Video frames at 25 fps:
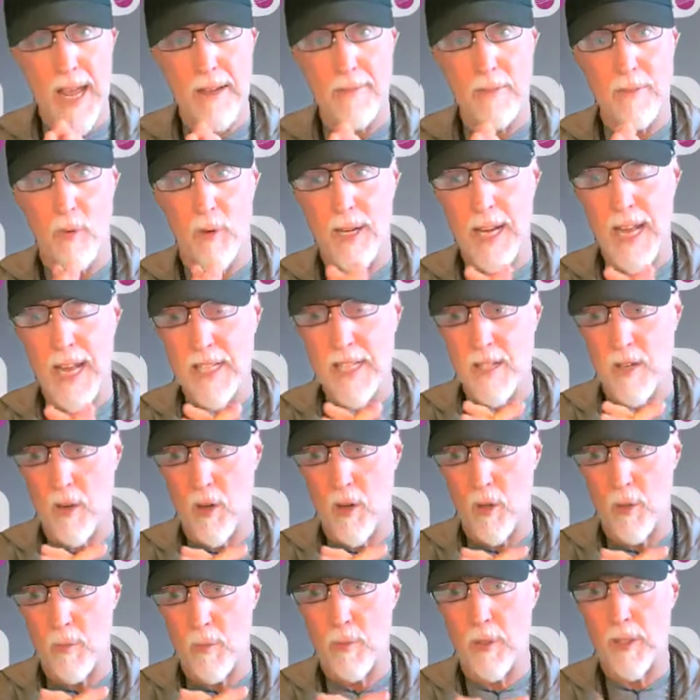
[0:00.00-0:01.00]
Everyone has their
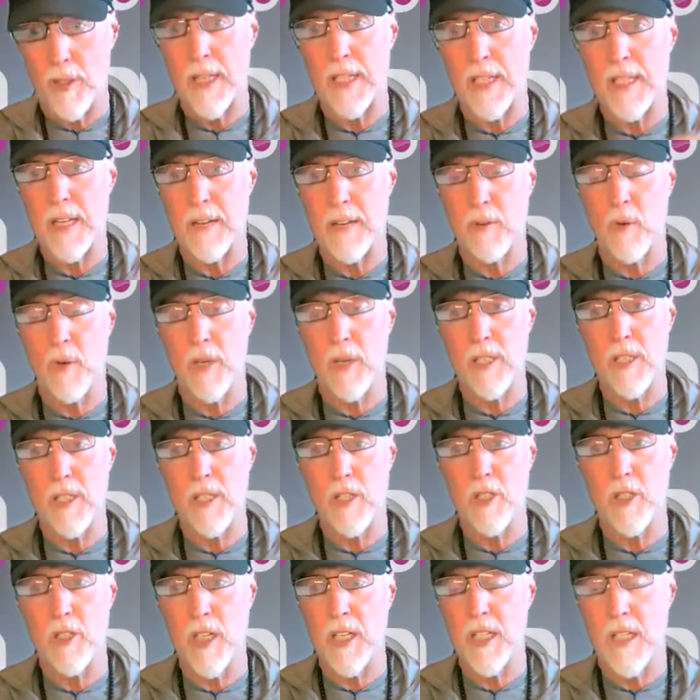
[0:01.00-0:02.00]
own brilliance. Everyone is
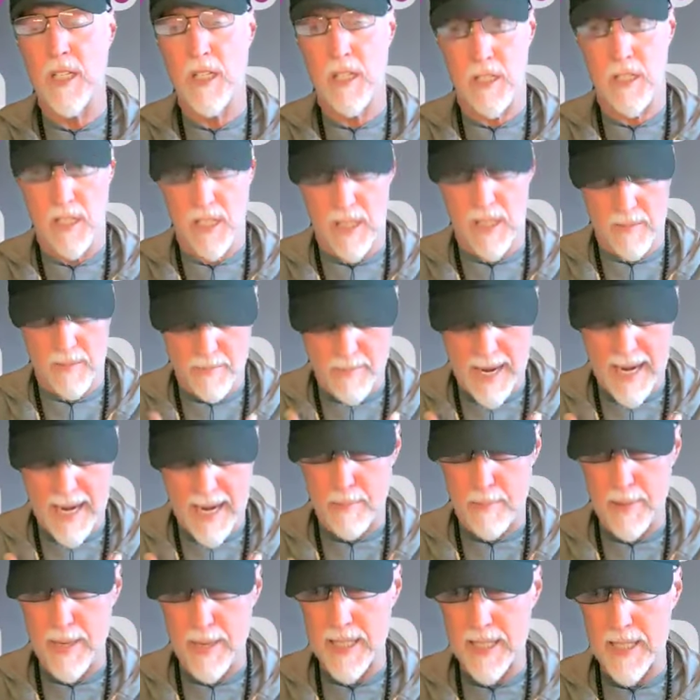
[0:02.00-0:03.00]
a genius, in my
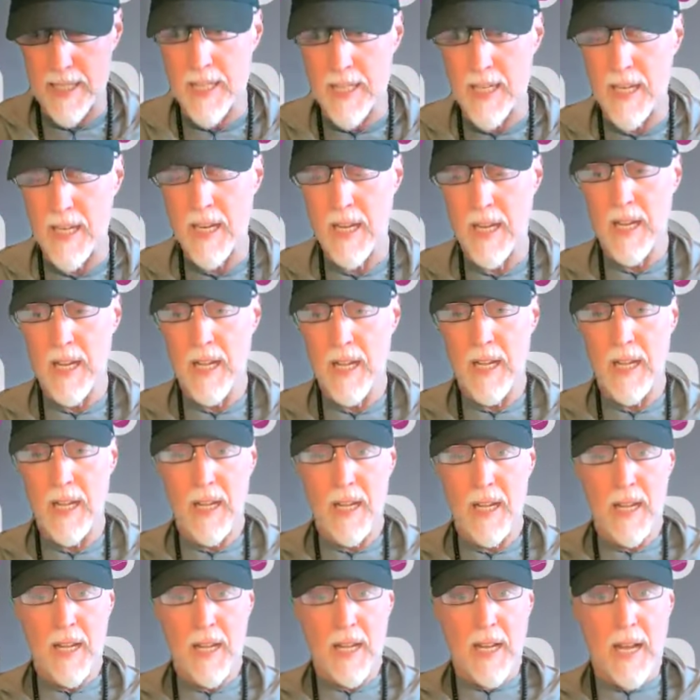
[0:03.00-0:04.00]
opinion.
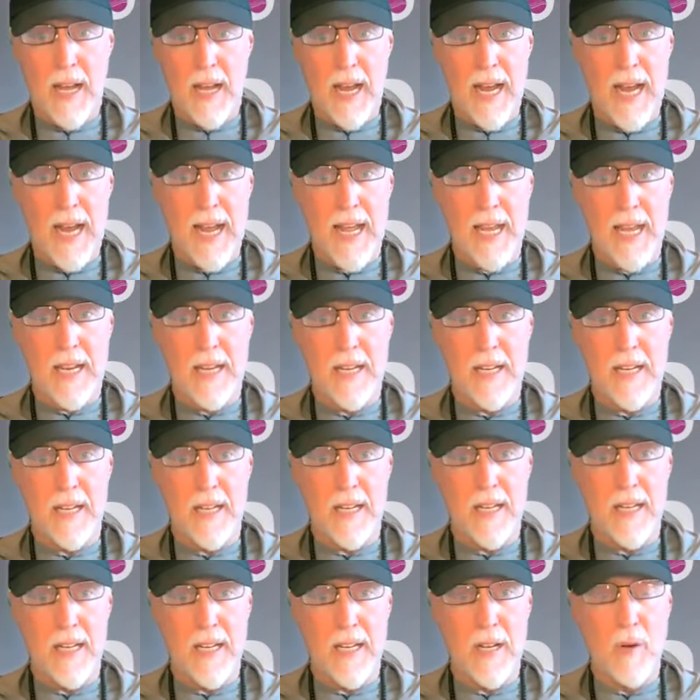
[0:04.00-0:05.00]
And
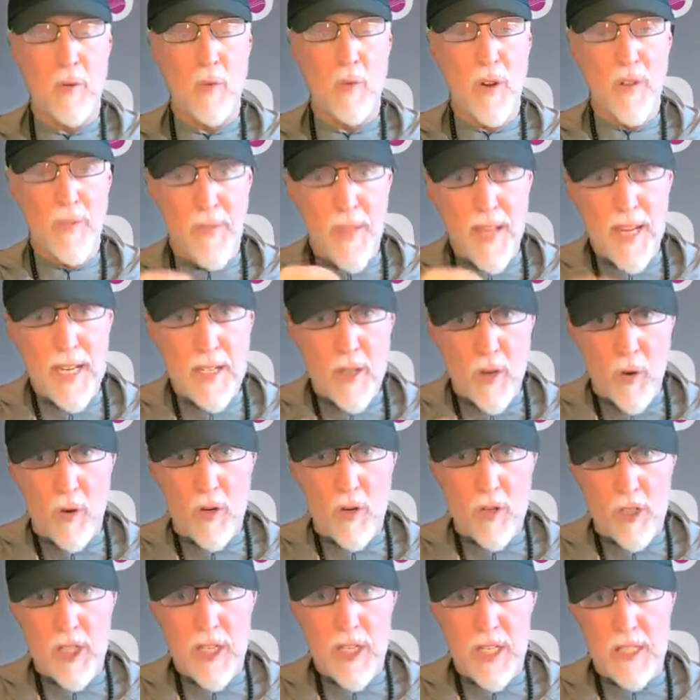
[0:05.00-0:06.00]
within
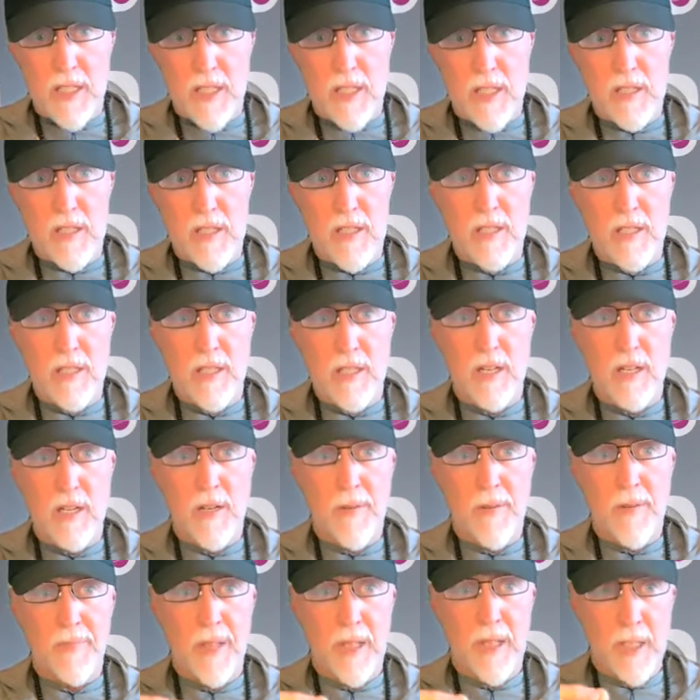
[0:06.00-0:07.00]
your genius,
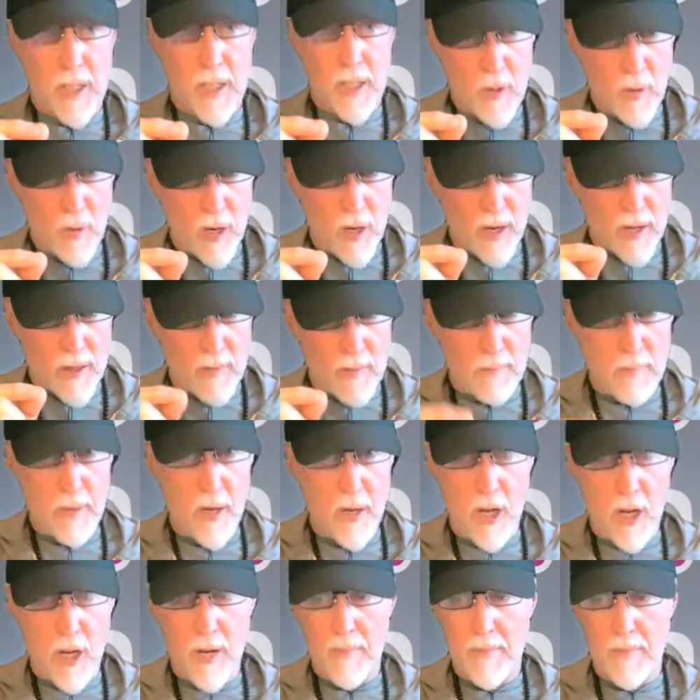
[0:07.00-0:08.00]
you are the
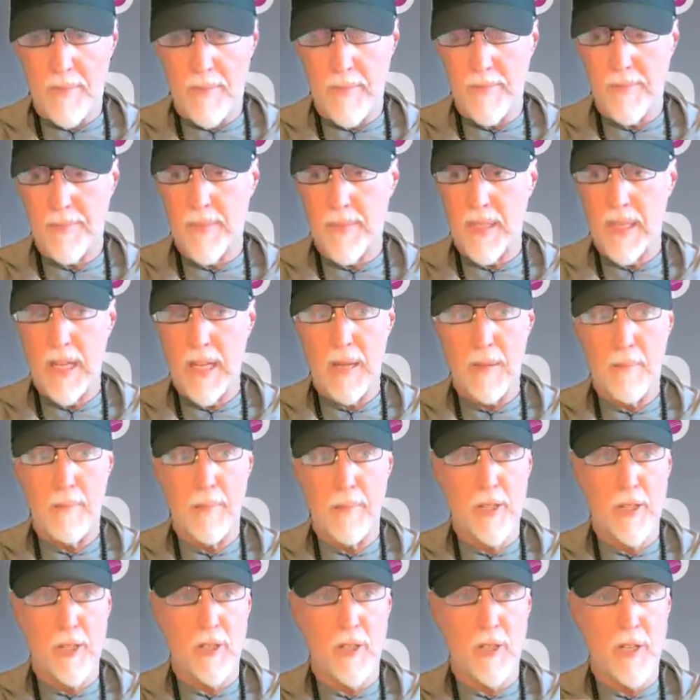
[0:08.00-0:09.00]
bomb.
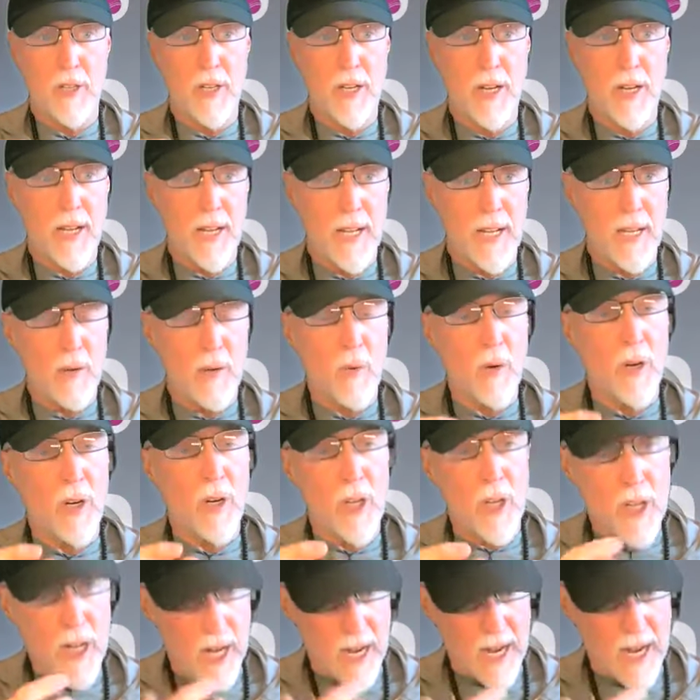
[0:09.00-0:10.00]
But
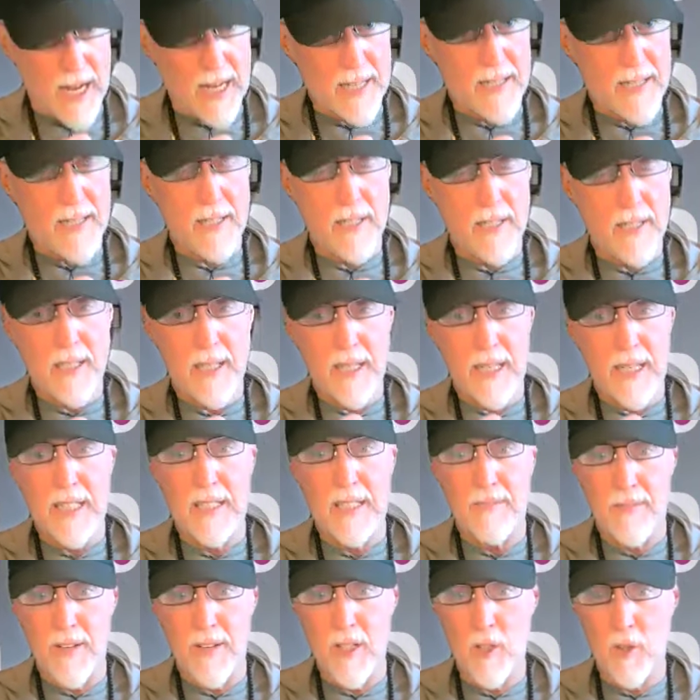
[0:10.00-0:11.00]
we're not
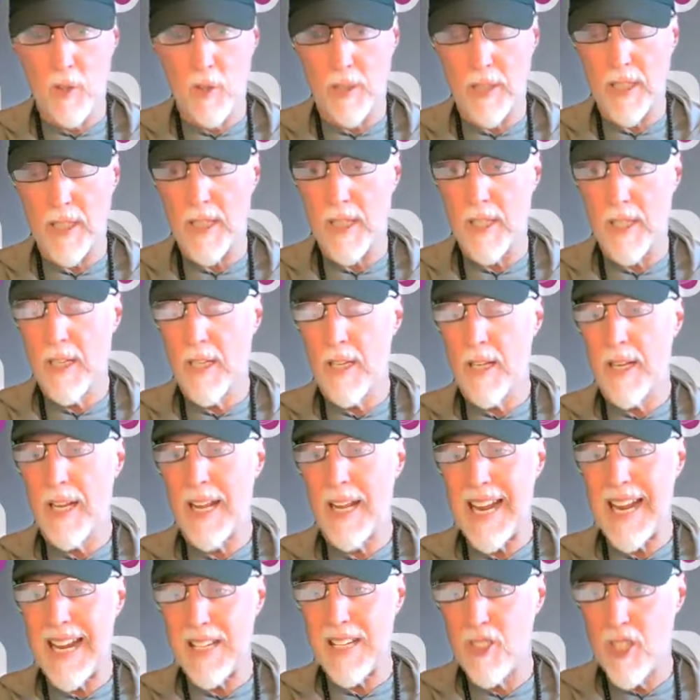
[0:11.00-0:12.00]
individually
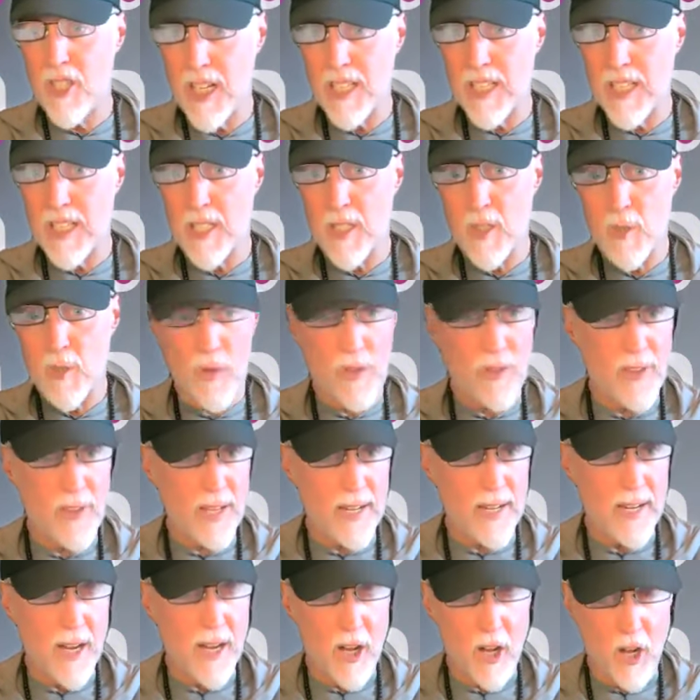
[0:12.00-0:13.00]
a genius
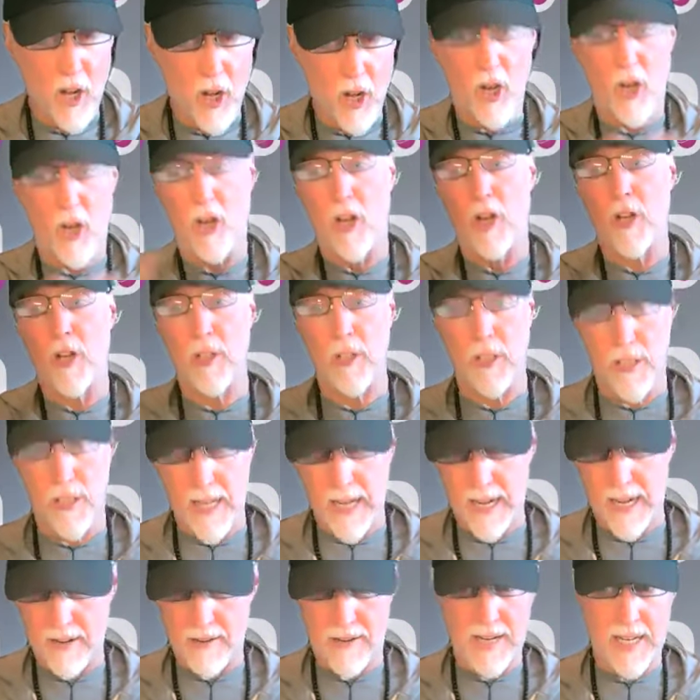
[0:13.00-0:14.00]
within all
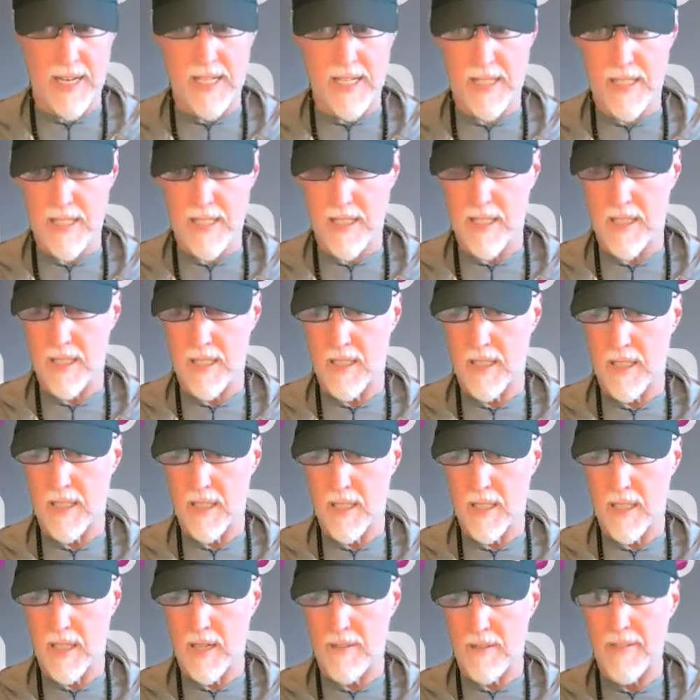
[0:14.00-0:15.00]
areas
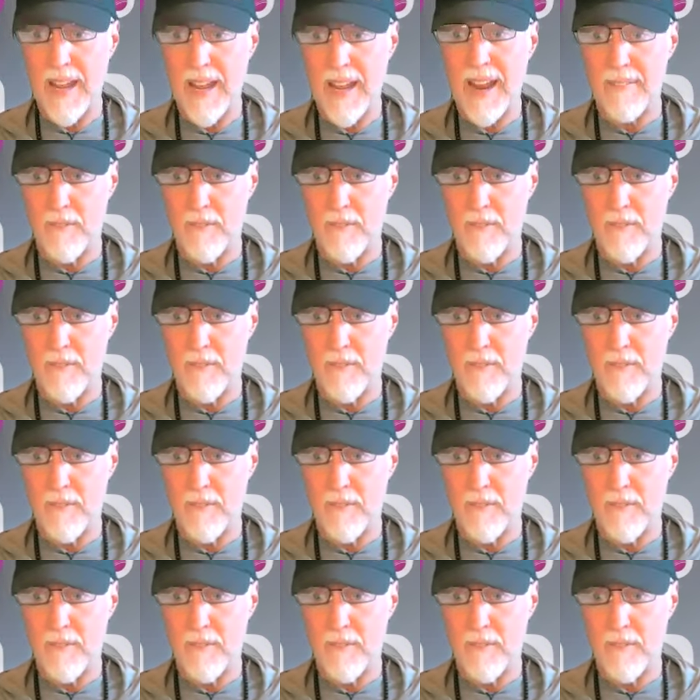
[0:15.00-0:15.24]
of